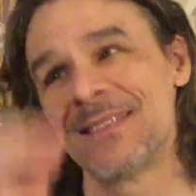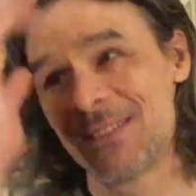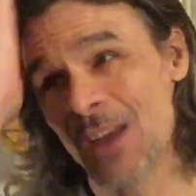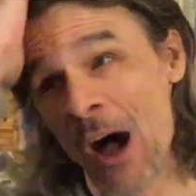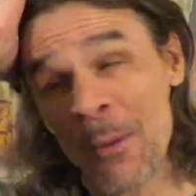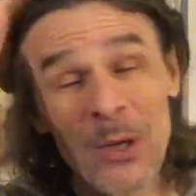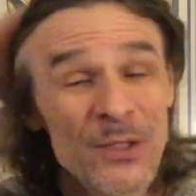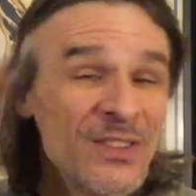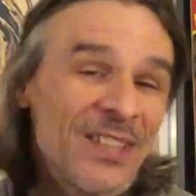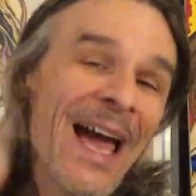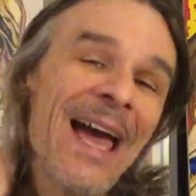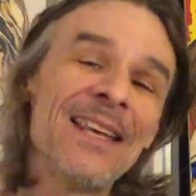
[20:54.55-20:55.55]
Almost
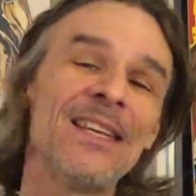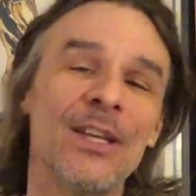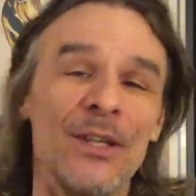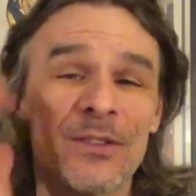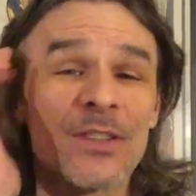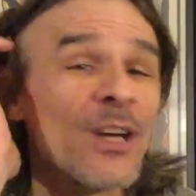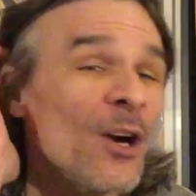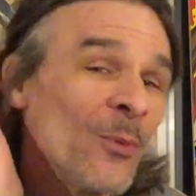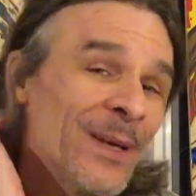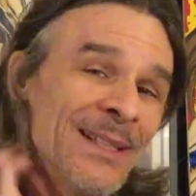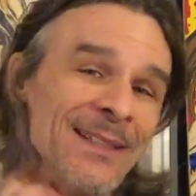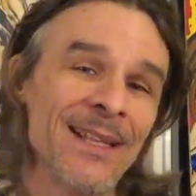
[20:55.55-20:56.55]
10 years ago
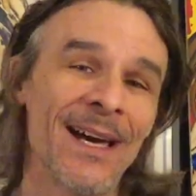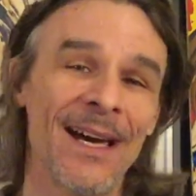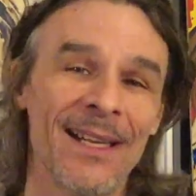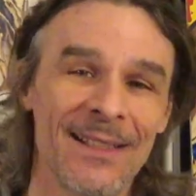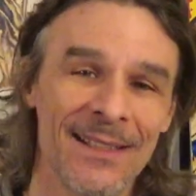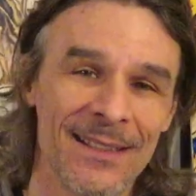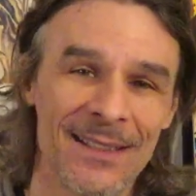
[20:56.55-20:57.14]
we did that.